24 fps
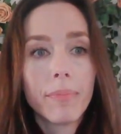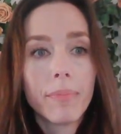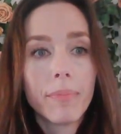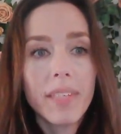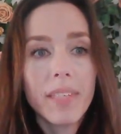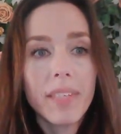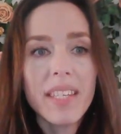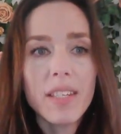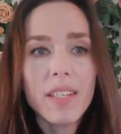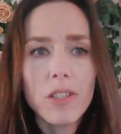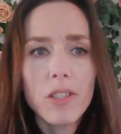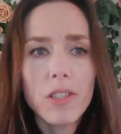
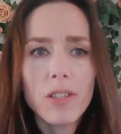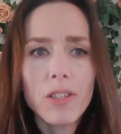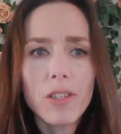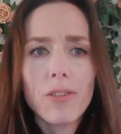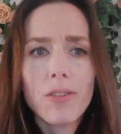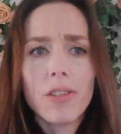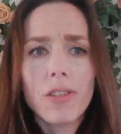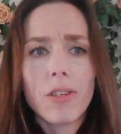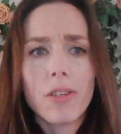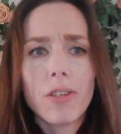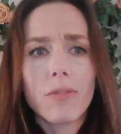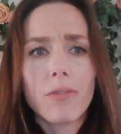This in turn
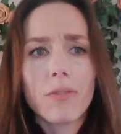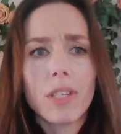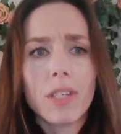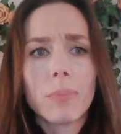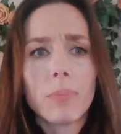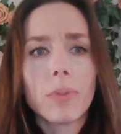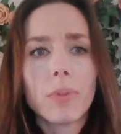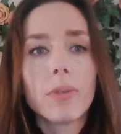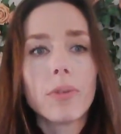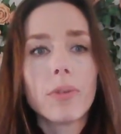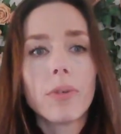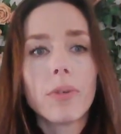served
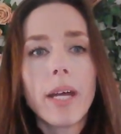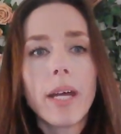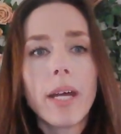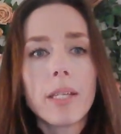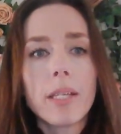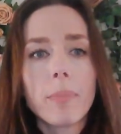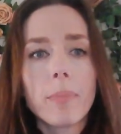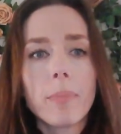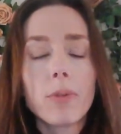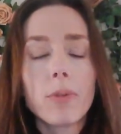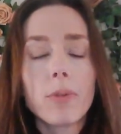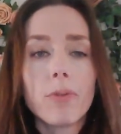as
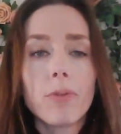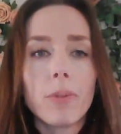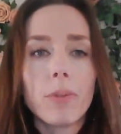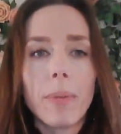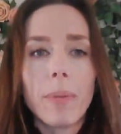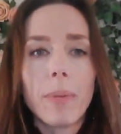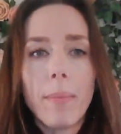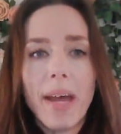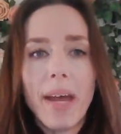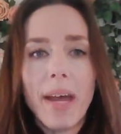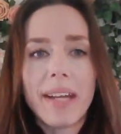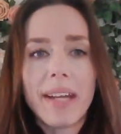proof in
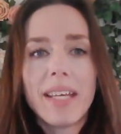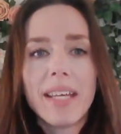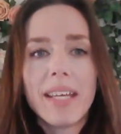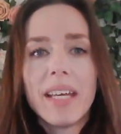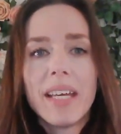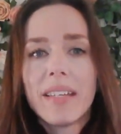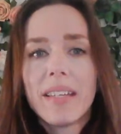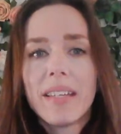my mind